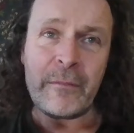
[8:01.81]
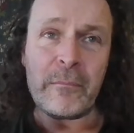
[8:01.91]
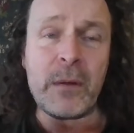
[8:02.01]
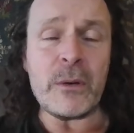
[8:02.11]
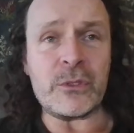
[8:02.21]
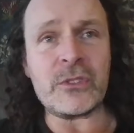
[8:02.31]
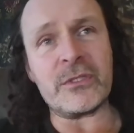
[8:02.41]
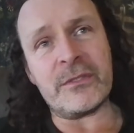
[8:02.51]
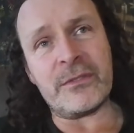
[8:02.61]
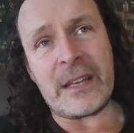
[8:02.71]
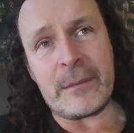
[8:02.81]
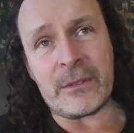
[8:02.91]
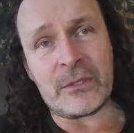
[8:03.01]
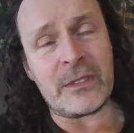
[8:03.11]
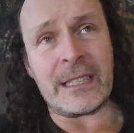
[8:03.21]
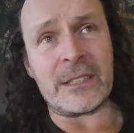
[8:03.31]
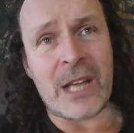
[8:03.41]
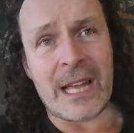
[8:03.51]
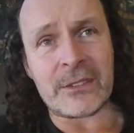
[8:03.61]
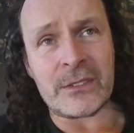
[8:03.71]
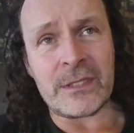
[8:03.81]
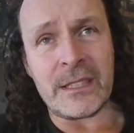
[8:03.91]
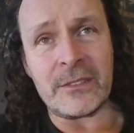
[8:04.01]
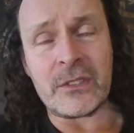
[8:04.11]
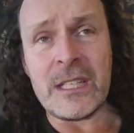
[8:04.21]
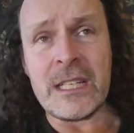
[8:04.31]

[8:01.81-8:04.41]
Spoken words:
most famous English accent is.